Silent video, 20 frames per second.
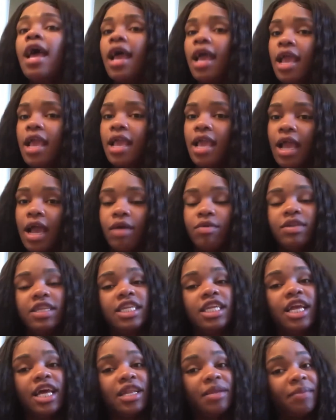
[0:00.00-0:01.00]
and I will see
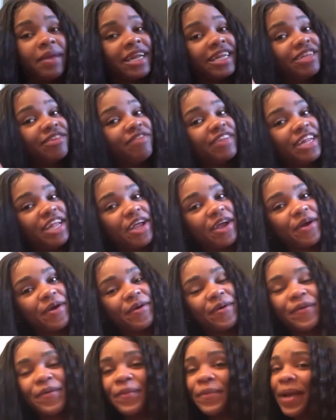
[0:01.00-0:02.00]
y'all in my next video.
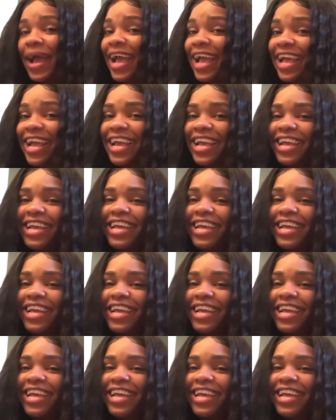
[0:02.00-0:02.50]
Bye.